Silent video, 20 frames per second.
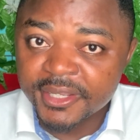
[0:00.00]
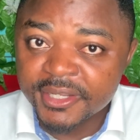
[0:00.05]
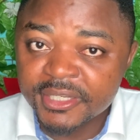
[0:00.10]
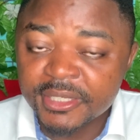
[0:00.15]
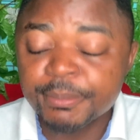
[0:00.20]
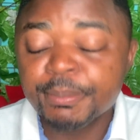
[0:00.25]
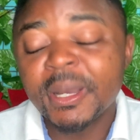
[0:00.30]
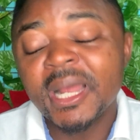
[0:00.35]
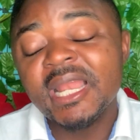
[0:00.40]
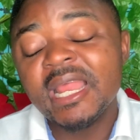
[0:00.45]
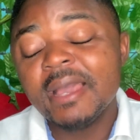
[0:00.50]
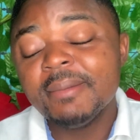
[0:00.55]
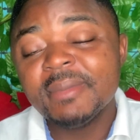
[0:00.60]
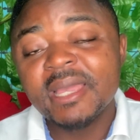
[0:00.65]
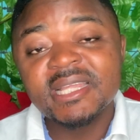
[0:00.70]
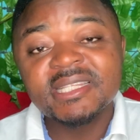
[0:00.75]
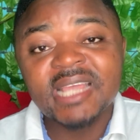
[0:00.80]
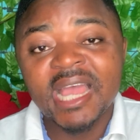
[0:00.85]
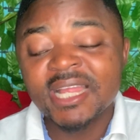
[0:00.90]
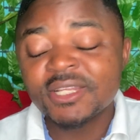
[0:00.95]
The
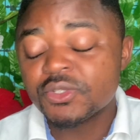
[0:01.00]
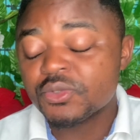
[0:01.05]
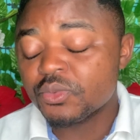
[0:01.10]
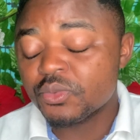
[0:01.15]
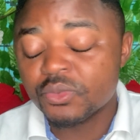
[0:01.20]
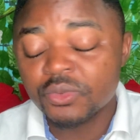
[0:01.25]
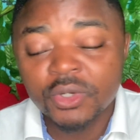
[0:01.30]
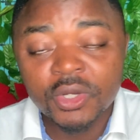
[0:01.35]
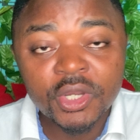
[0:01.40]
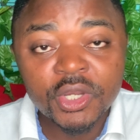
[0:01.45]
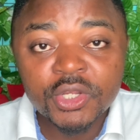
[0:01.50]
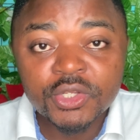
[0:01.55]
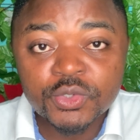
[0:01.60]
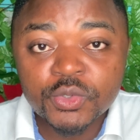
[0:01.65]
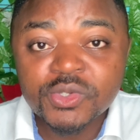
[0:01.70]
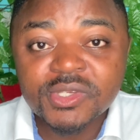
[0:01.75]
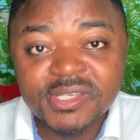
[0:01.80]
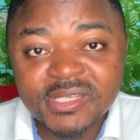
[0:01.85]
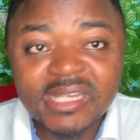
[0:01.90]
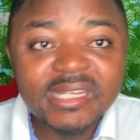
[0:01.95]
parliament had to
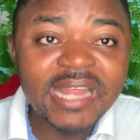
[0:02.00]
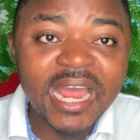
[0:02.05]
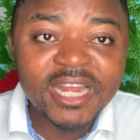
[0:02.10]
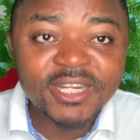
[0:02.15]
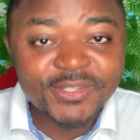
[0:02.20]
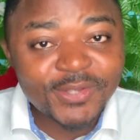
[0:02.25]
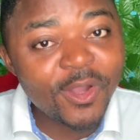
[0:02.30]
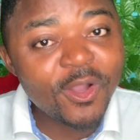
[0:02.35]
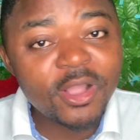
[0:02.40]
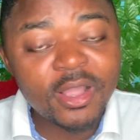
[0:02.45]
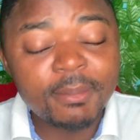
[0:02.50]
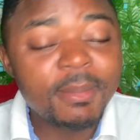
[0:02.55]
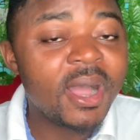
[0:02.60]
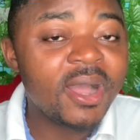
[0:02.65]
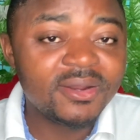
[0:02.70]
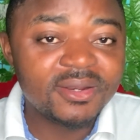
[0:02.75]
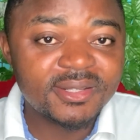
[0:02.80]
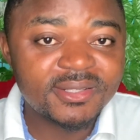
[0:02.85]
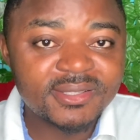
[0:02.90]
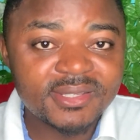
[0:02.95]
sit and talk
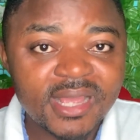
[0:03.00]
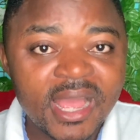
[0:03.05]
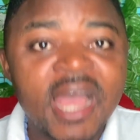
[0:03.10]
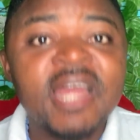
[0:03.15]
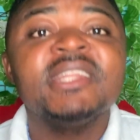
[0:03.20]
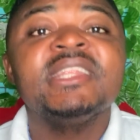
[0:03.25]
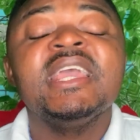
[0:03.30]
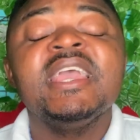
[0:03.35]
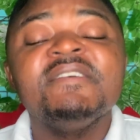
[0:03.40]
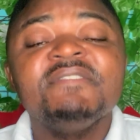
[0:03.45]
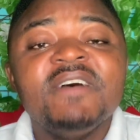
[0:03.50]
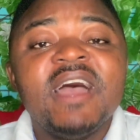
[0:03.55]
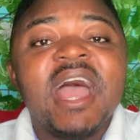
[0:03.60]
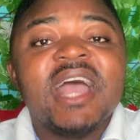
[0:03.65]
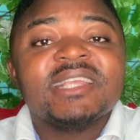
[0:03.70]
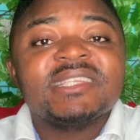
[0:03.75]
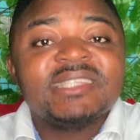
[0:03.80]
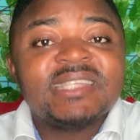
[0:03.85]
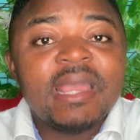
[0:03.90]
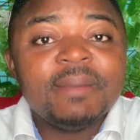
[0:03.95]
about it. And they even
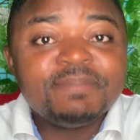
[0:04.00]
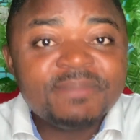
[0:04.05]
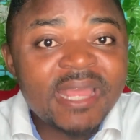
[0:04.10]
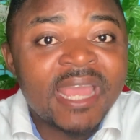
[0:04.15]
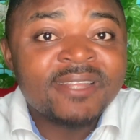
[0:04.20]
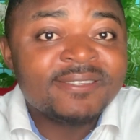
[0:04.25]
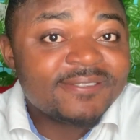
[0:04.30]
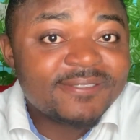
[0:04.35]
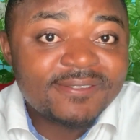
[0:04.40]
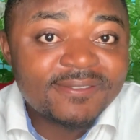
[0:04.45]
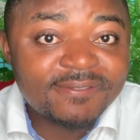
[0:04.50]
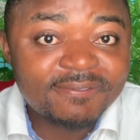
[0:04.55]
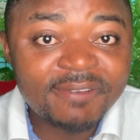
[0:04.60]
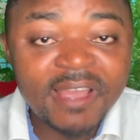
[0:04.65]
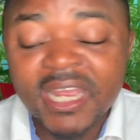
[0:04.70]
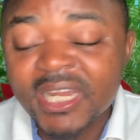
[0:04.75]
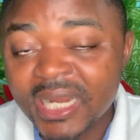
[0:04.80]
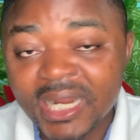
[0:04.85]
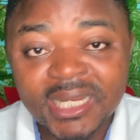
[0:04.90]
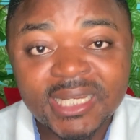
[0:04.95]
accepted,
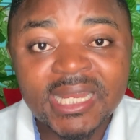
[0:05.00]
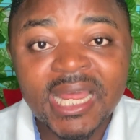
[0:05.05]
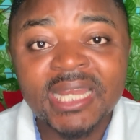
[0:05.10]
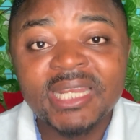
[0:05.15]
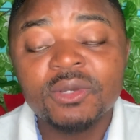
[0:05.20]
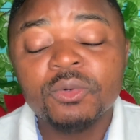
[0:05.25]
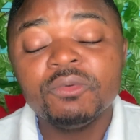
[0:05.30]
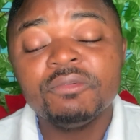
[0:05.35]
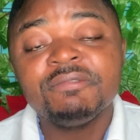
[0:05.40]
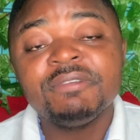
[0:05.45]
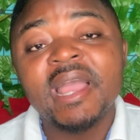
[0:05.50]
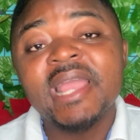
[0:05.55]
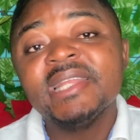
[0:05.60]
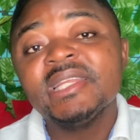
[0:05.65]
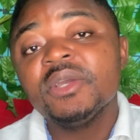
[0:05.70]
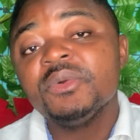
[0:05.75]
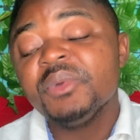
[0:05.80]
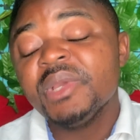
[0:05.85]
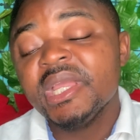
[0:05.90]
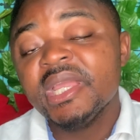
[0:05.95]
finally, that they will find
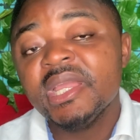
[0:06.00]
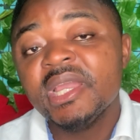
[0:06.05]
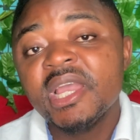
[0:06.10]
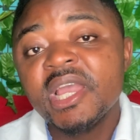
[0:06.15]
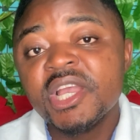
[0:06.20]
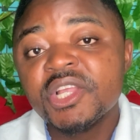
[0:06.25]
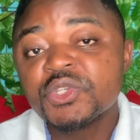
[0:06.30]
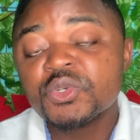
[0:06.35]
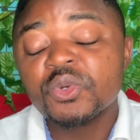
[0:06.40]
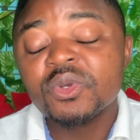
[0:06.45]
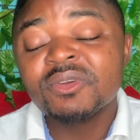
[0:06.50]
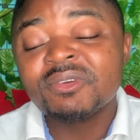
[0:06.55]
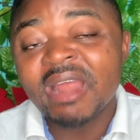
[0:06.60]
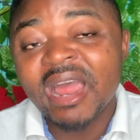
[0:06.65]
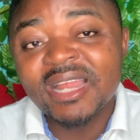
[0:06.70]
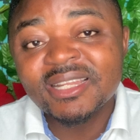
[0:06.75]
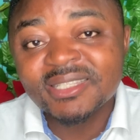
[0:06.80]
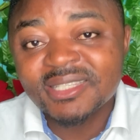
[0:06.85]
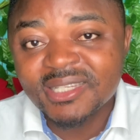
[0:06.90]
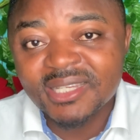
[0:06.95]
a way to
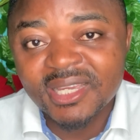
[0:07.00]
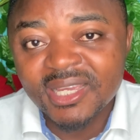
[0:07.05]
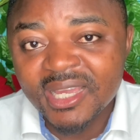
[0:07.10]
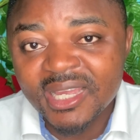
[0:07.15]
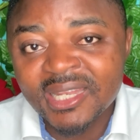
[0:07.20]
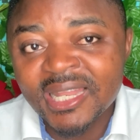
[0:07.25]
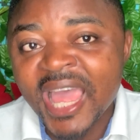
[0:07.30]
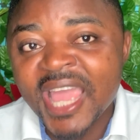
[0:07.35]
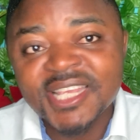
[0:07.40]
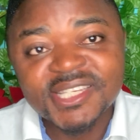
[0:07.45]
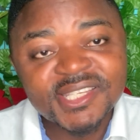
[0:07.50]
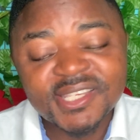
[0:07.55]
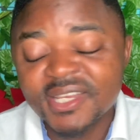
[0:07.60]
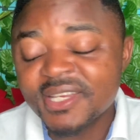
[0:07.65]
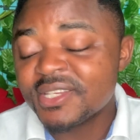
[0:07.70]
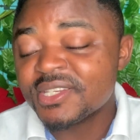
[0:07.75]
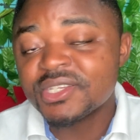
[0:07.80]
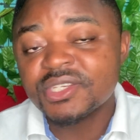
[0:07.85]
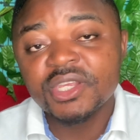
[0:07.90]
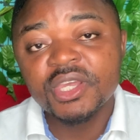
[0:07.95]
grant
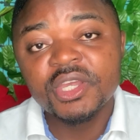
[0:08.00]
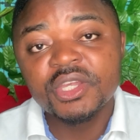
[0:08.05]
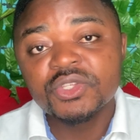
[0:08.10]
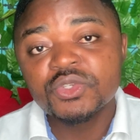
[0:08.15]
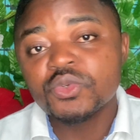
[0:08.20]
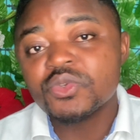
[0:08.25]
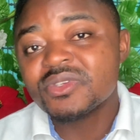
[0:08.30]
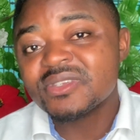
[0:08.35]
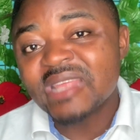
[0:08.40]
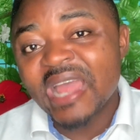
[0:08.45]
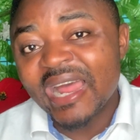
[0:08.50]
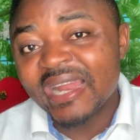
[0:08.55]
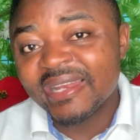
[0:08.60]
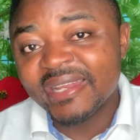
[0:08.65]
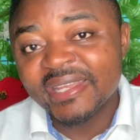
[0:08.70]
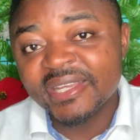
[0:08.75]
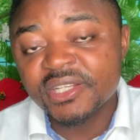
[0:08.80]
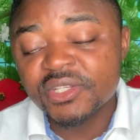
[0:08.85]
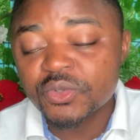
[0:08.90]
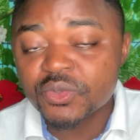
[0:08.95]
license to
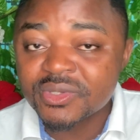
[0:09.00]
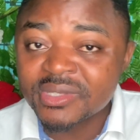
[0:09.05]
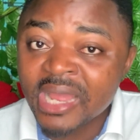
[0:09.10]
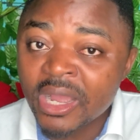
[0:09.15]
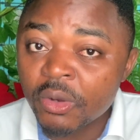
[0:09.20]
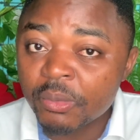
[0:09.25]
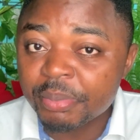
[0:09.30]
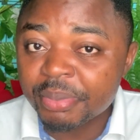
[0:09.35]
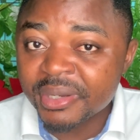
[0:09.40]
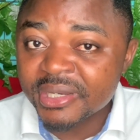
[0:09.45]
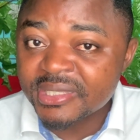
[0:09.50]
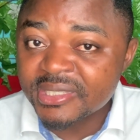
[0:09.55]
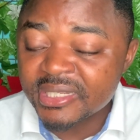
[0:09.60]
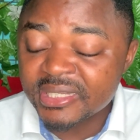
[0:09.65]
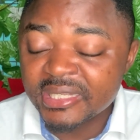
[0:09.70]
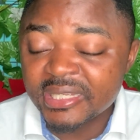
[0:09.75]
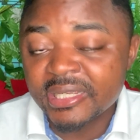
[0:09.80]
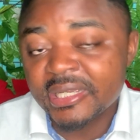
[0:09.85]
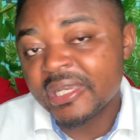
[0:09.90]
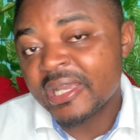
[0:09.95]
Starlink to start
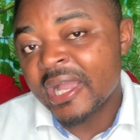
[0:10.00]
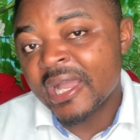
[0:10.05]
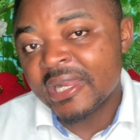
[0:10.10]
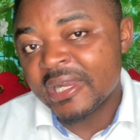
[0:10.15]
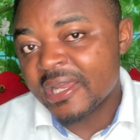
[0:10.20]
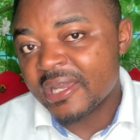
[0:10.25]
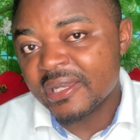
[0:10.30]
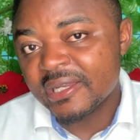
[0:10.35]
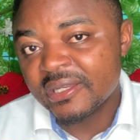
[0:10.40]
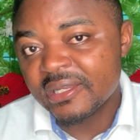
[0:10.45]
operating in Ghana.